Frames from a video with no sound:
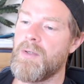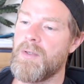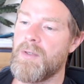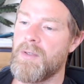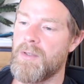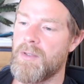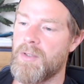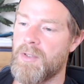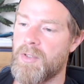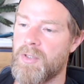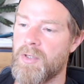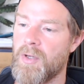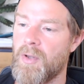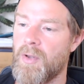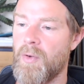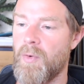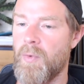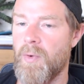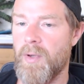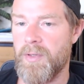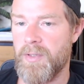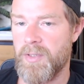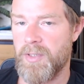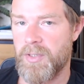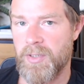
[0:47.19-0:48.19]
So
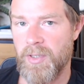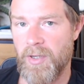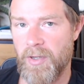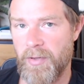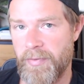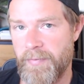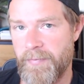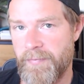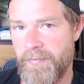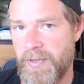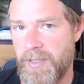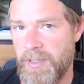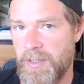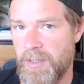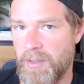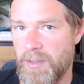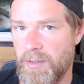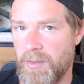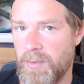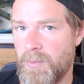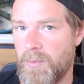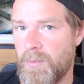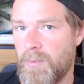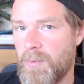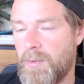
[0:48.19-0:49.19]
at the start of the
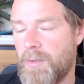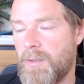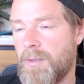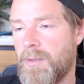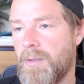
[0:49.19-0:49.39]
video,